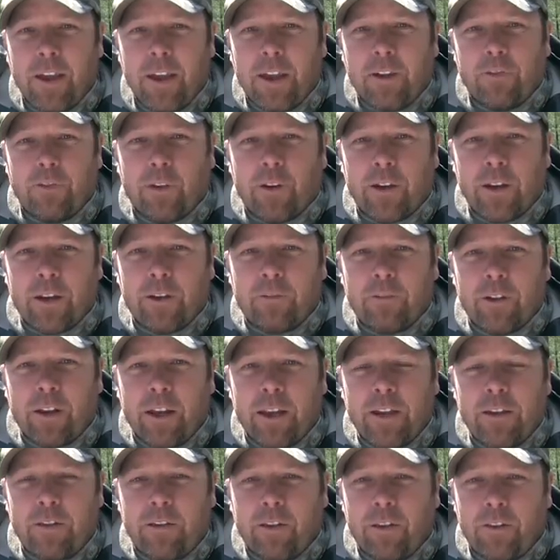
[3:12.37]
If we're going to
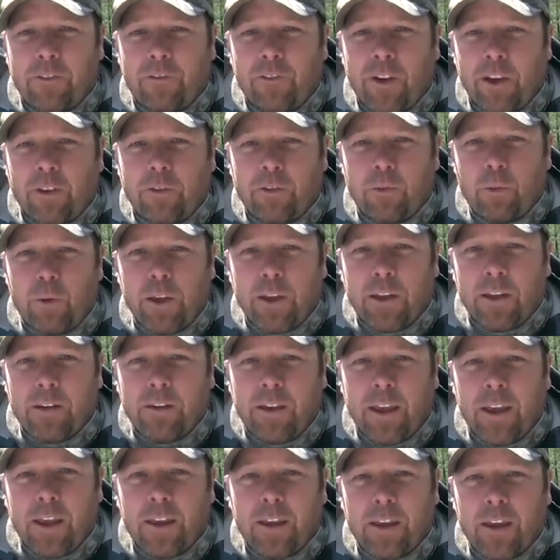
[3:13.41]
release these fish, we can
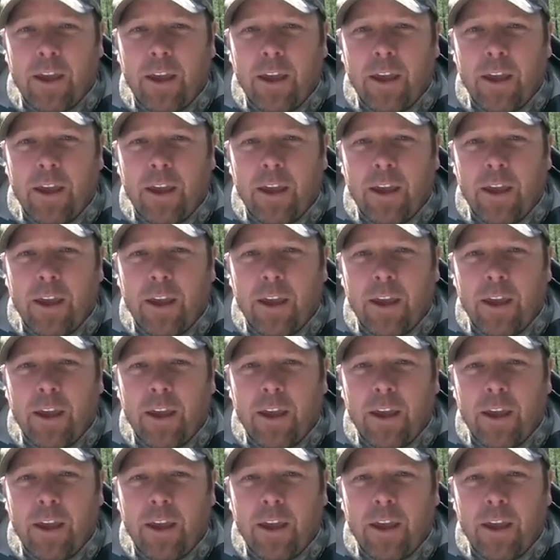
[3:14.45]
take